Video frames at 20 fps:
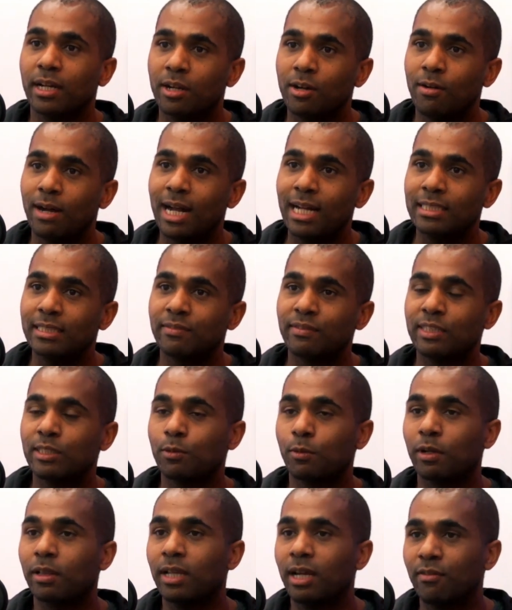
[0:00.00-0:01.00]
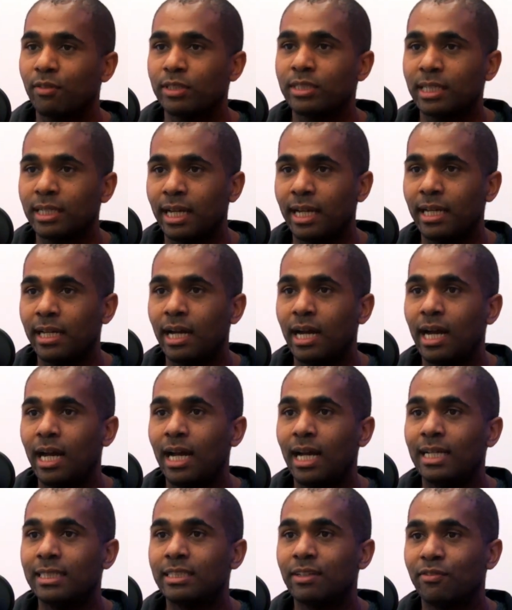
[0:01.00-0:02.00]
Coactive is we're leveraging
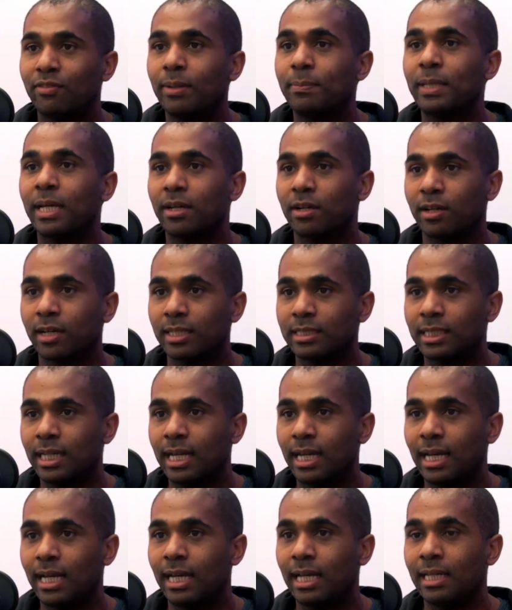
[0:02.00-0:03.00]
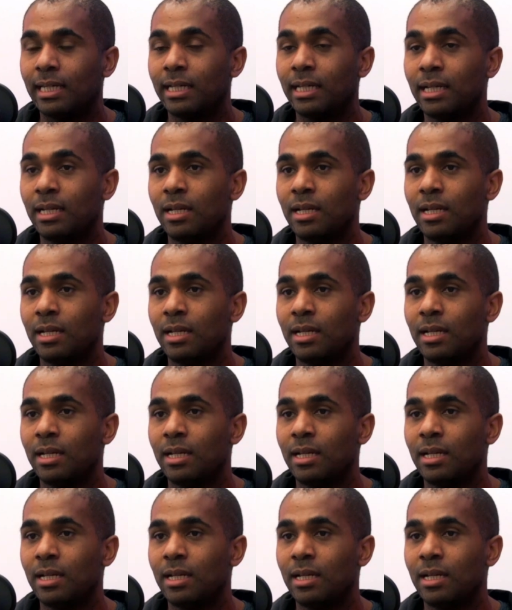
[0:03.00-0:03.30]
AI to flip that on its head